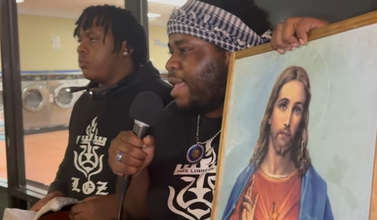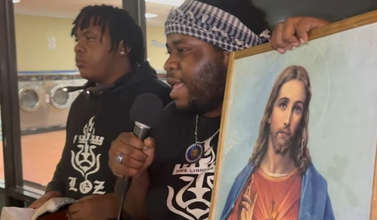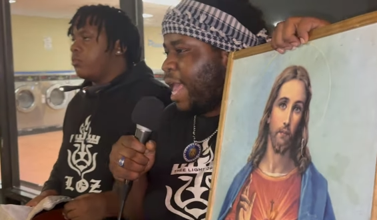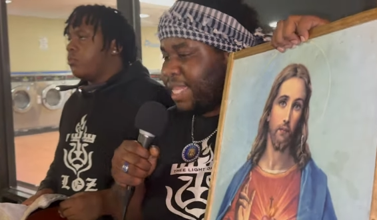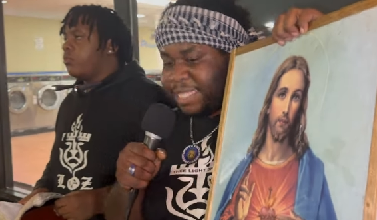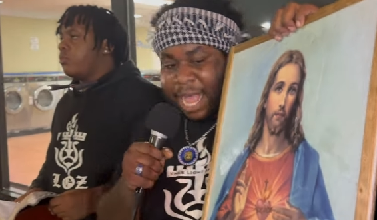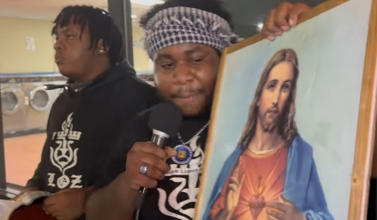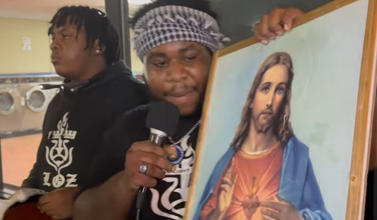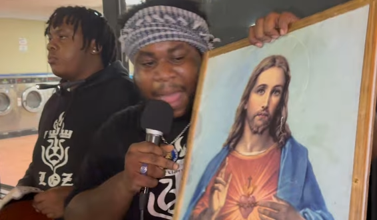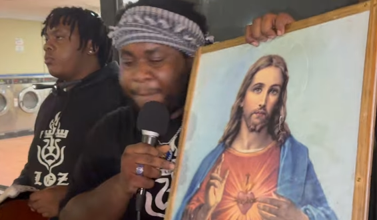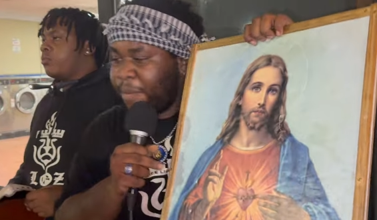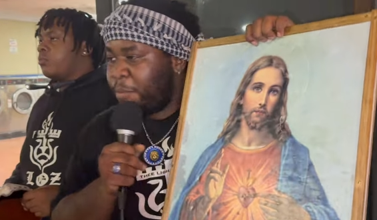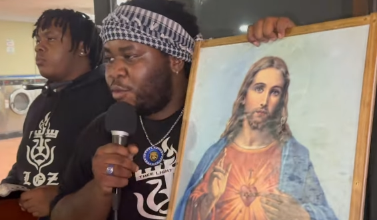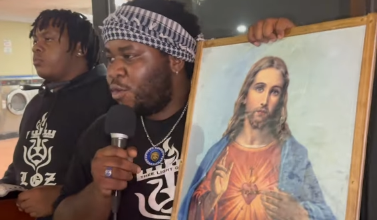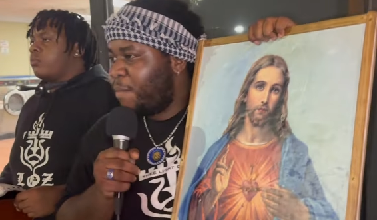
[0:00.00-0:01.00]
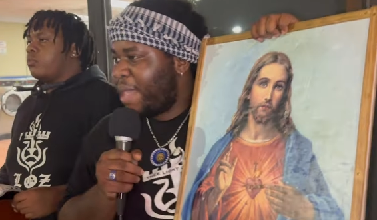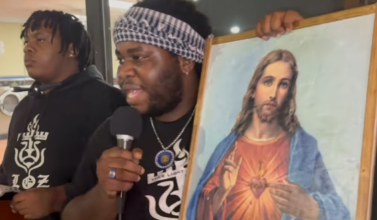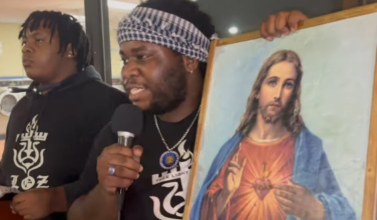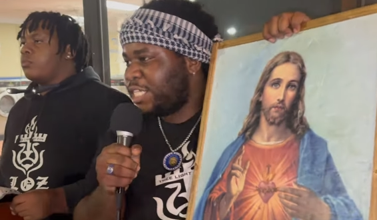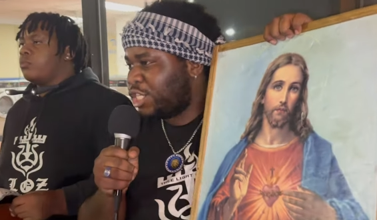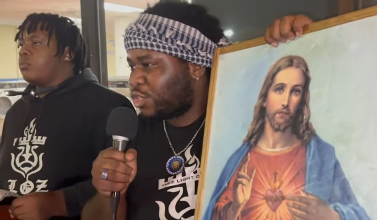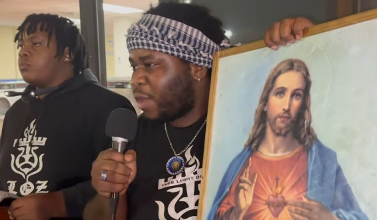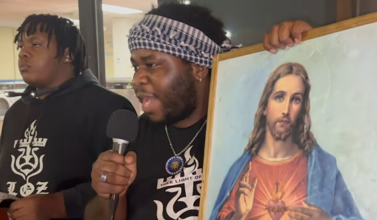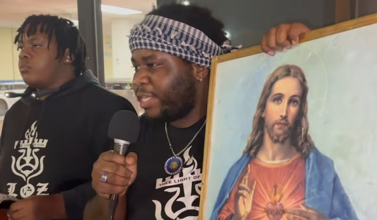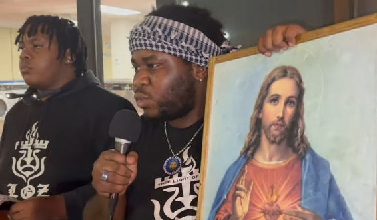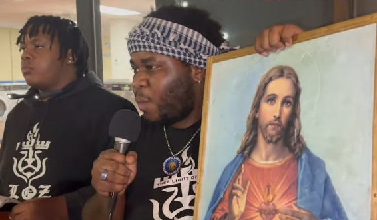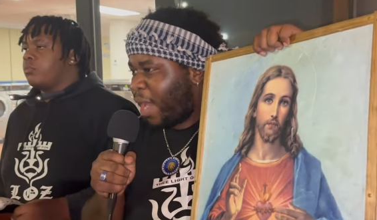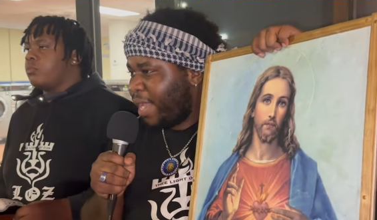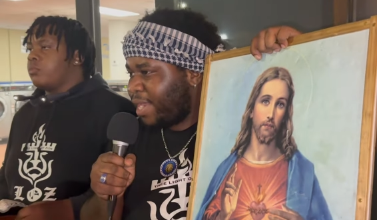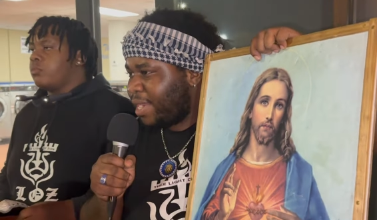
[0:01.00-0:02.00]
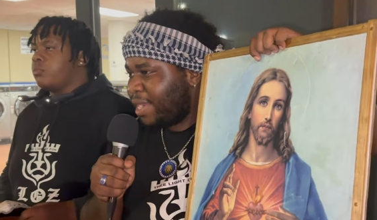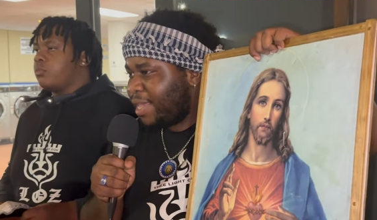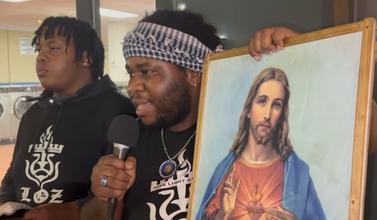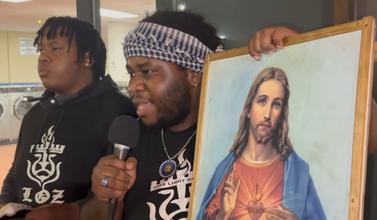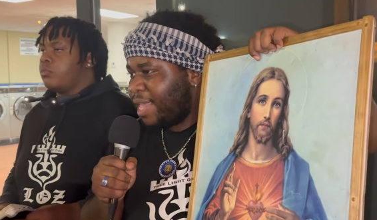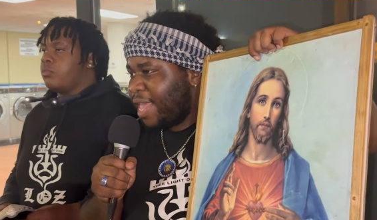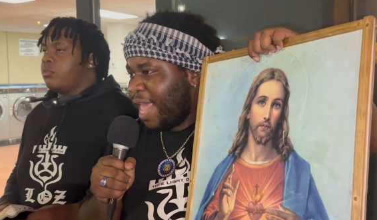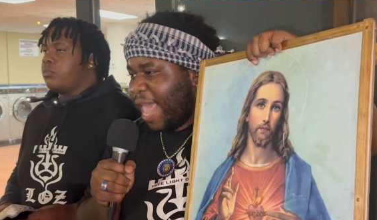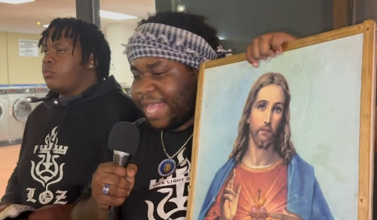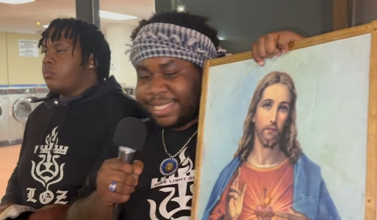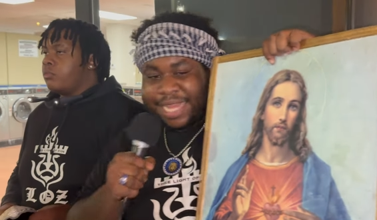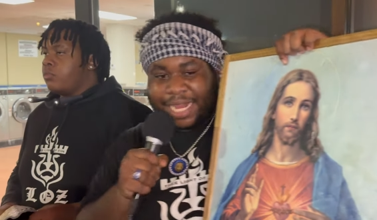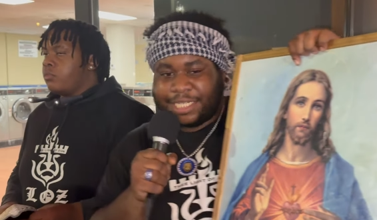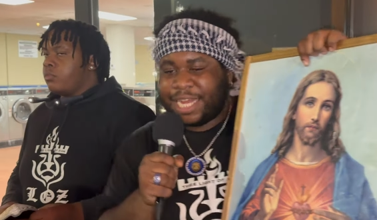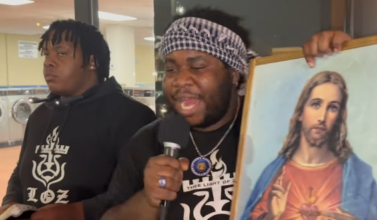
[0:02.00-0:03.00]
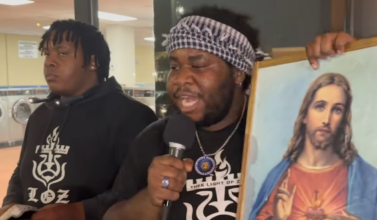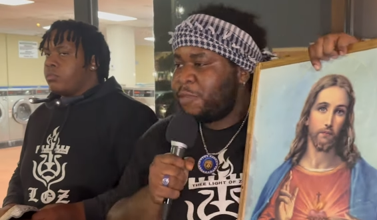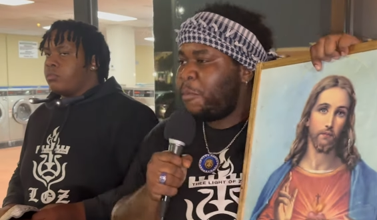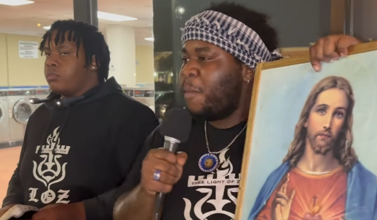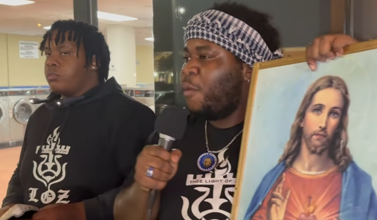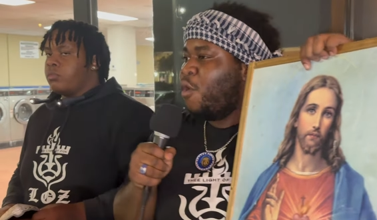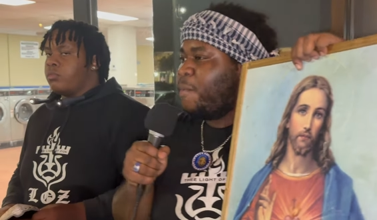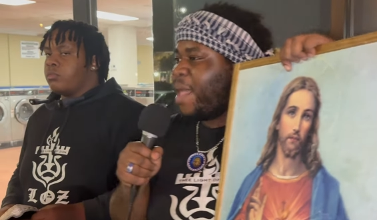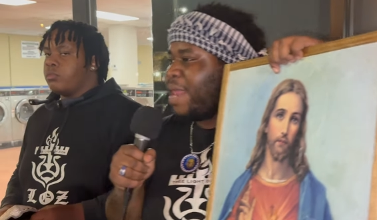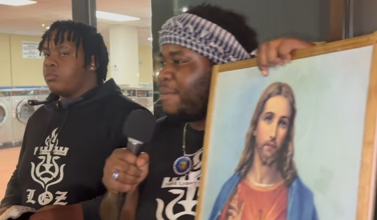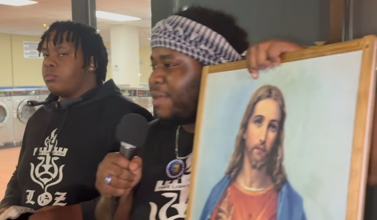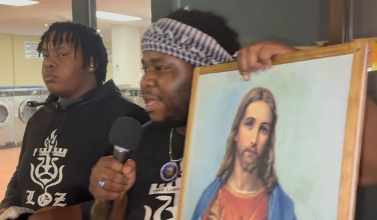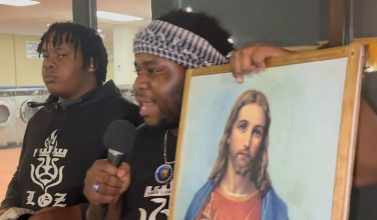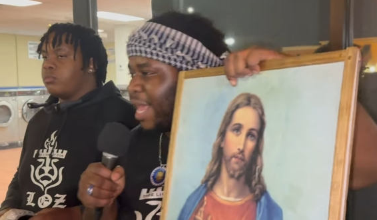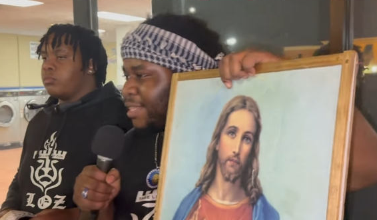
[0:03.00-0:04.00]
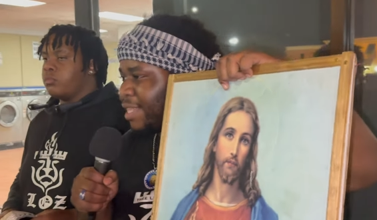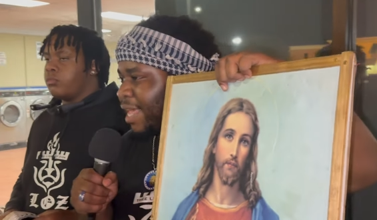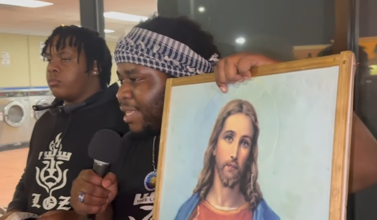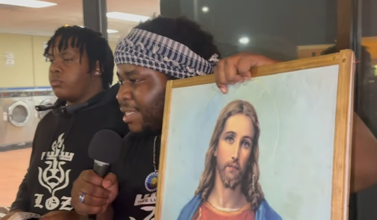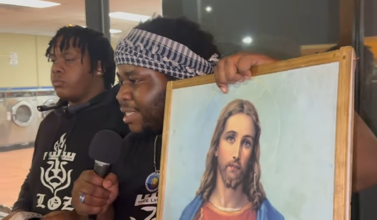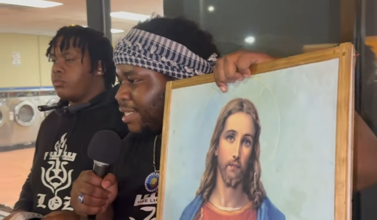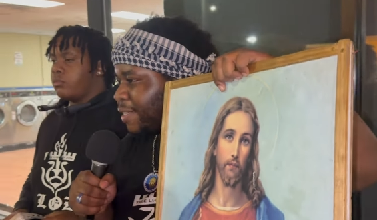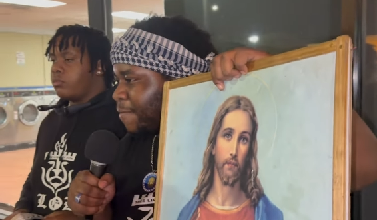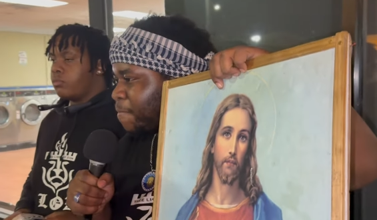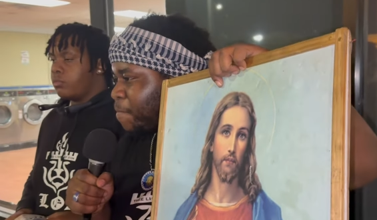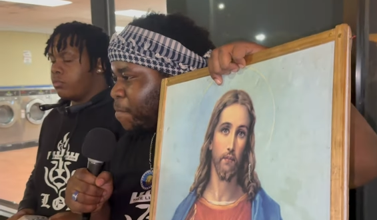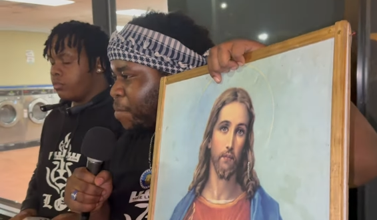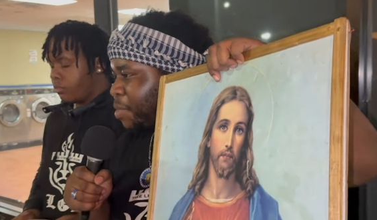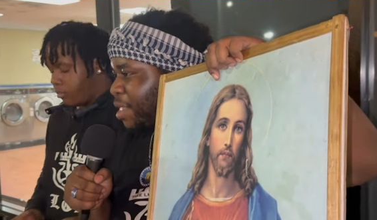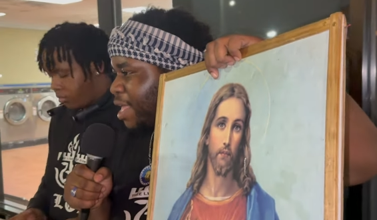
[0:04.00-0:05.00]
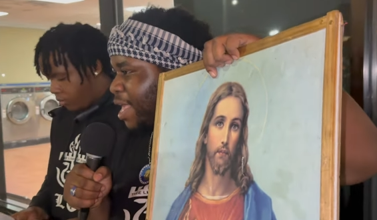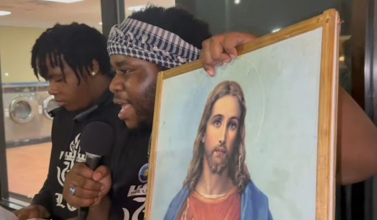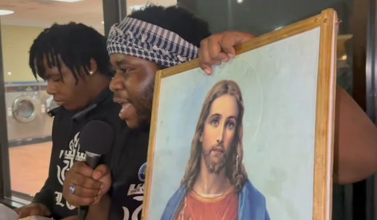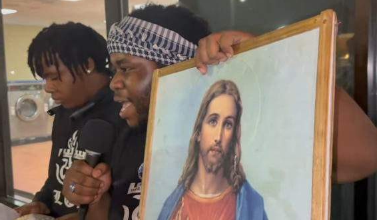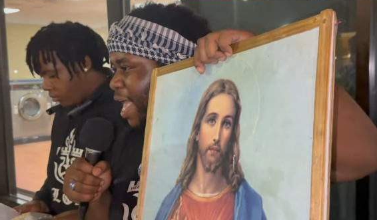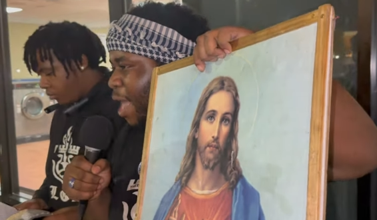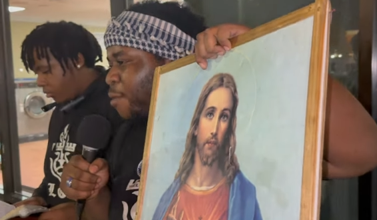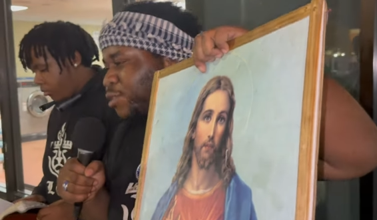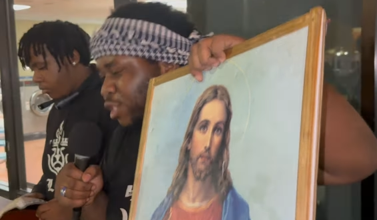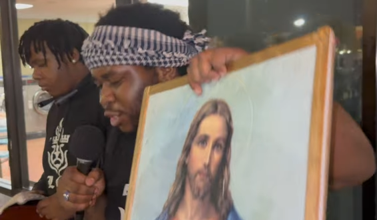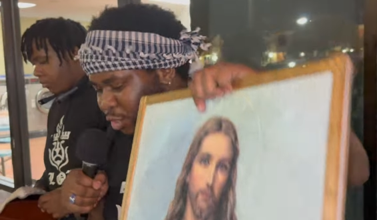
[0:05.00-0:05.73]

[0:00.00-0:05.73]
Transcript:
Speaker 1: It's not black people who made Jesus Christ white. It's not Chinese people who made him look like this. It was a